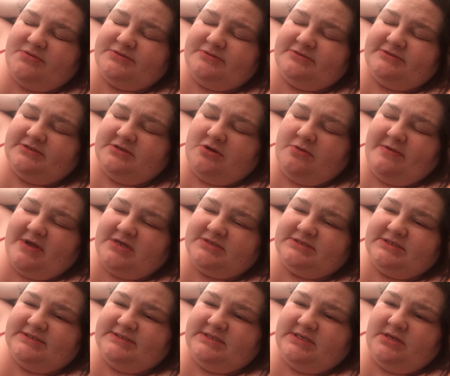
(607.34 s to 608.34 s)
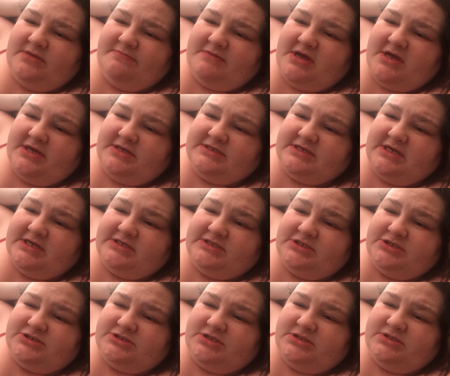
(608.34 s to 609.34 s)
I'm supposed to go back to see my
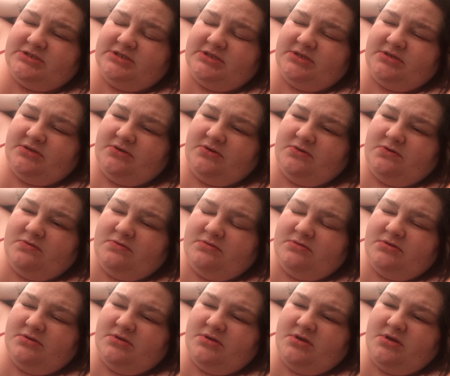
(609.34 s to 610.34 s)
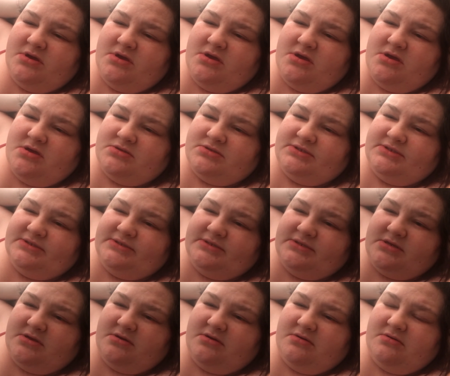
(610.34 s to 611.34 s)
dietitian, too.
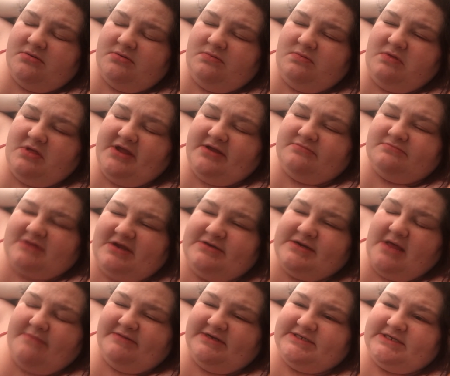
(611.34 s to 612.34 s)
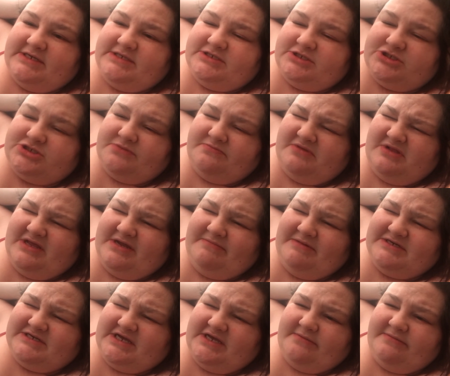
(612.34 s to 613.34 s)
So, like, not my dietitian, but, like, my
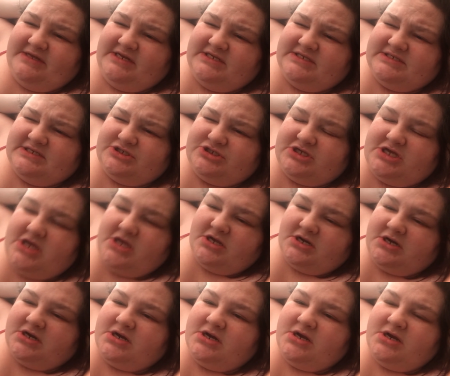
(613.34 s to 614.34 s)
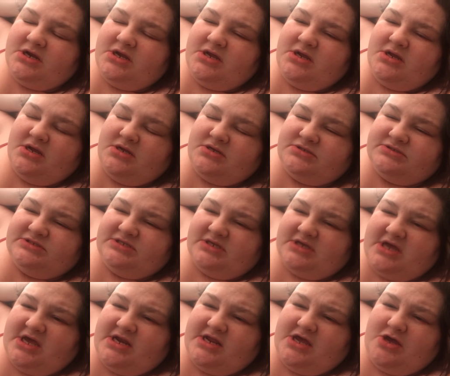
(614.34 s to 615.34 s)
diabetes educator to
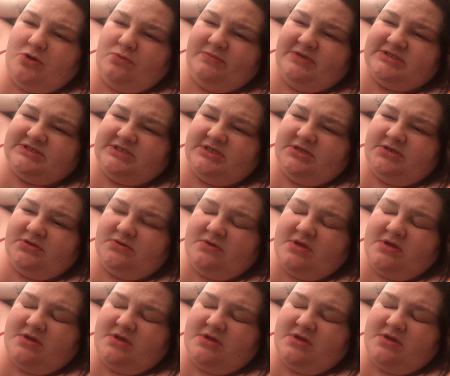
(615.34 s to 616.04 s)
kind of help me, too.